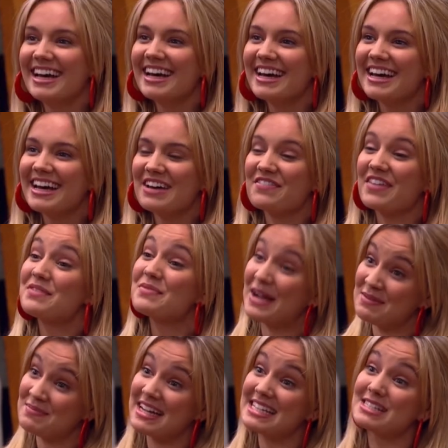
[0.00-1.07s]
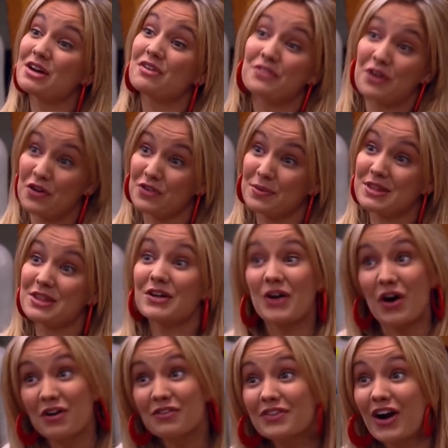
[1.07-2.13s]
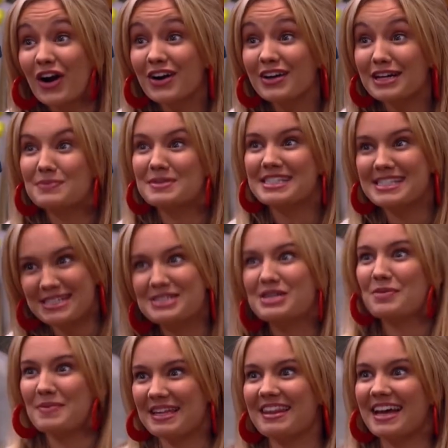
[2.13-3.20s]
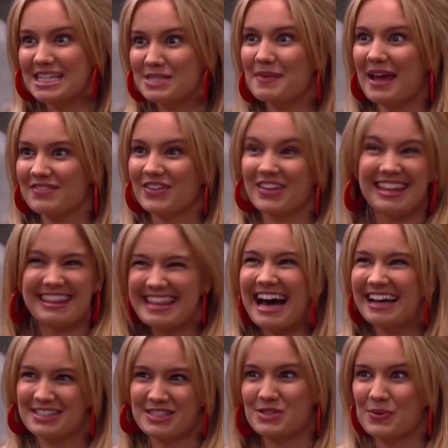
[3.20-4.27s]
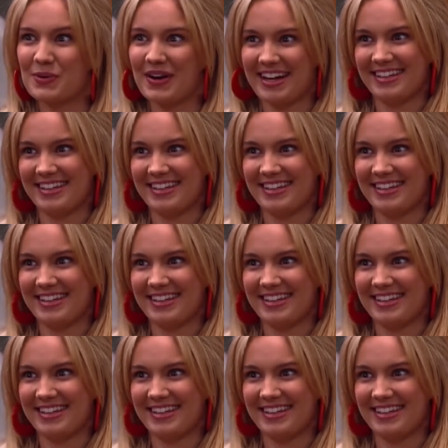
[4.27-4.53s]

If I ran myself over with a golf cart, it would still be less painful than that story.